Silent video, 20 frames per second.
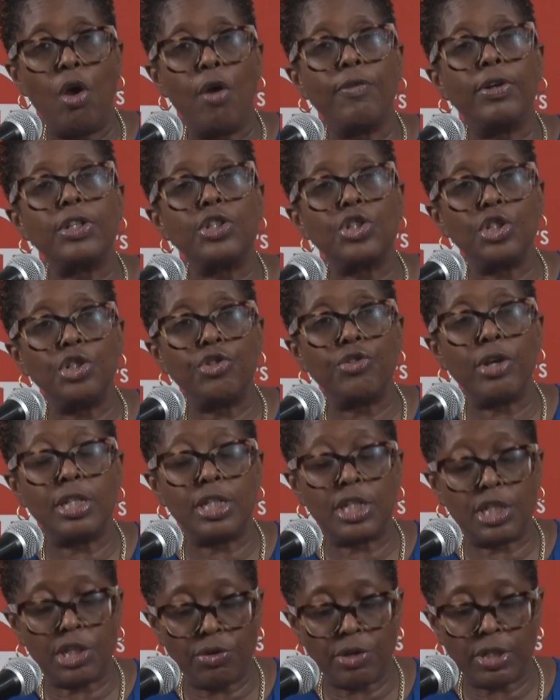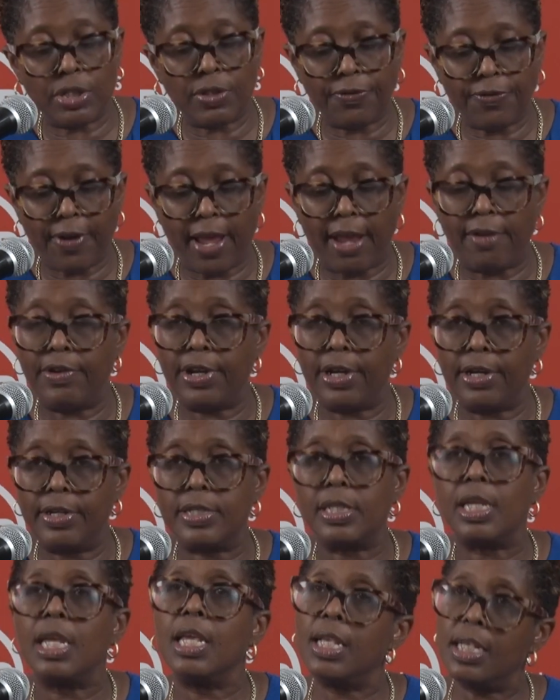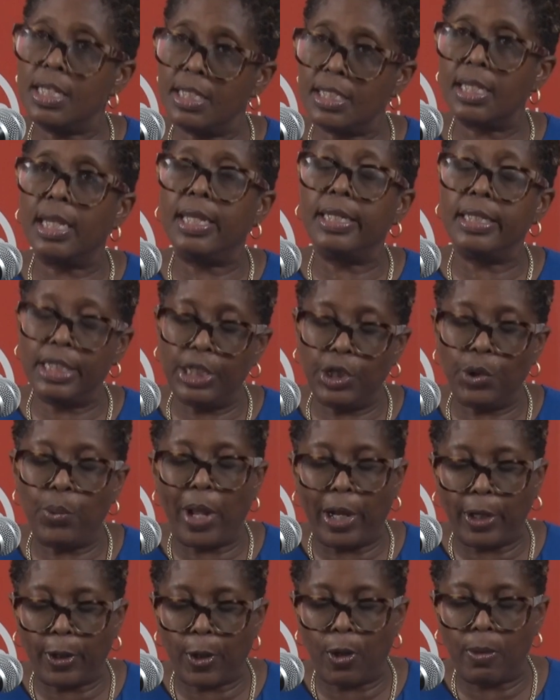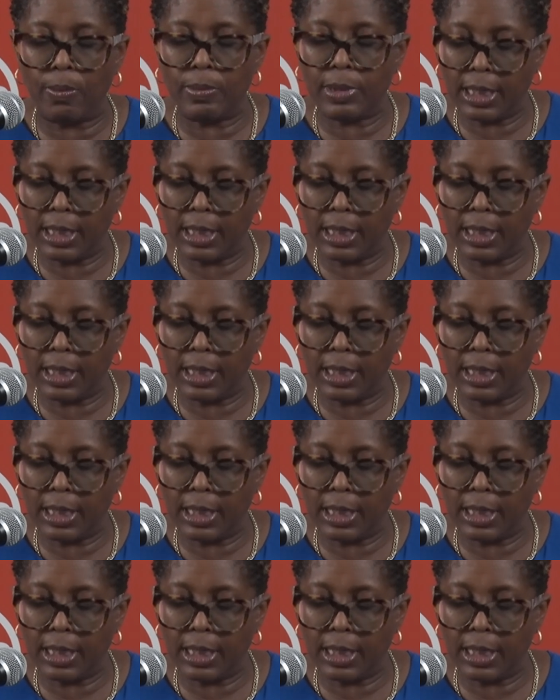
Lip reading: for children 0 to 5 years is indeed welcomed.